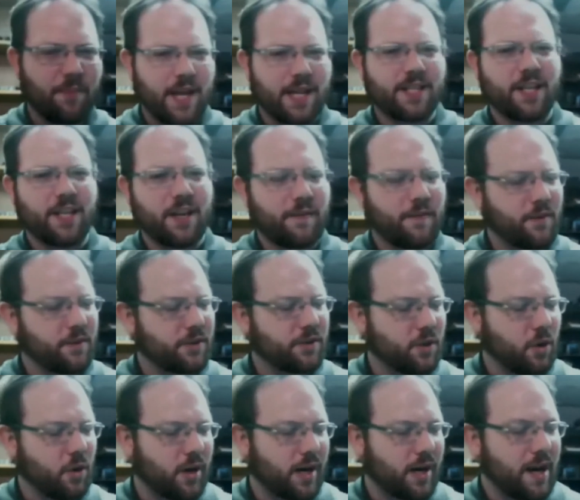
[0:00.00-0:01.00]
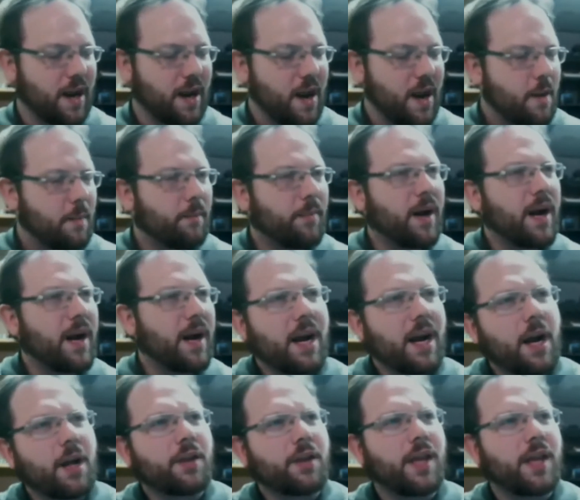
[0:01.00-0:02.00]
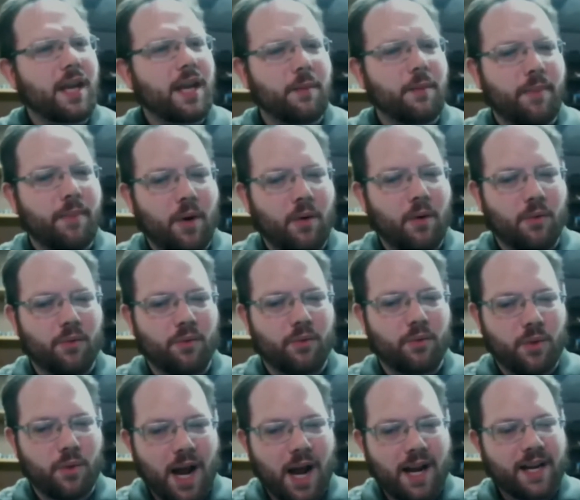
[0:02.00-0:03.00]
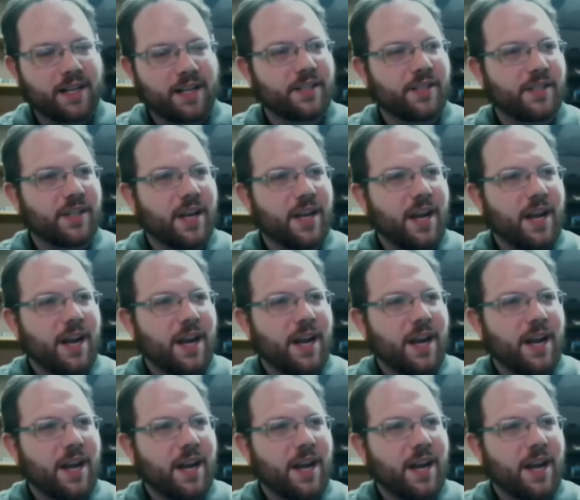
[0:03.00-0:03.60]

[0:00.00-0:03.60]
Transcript: but that's a different story. But I got thinking about Rhyas,